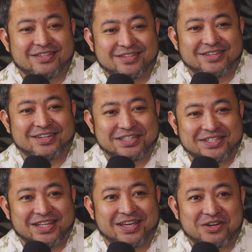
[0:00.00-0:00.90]
Because
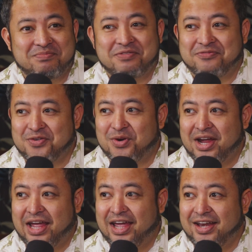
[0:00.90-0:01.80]

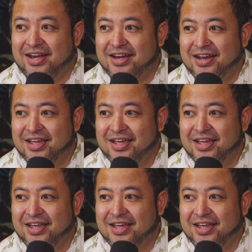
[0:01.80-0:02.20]
beforehand,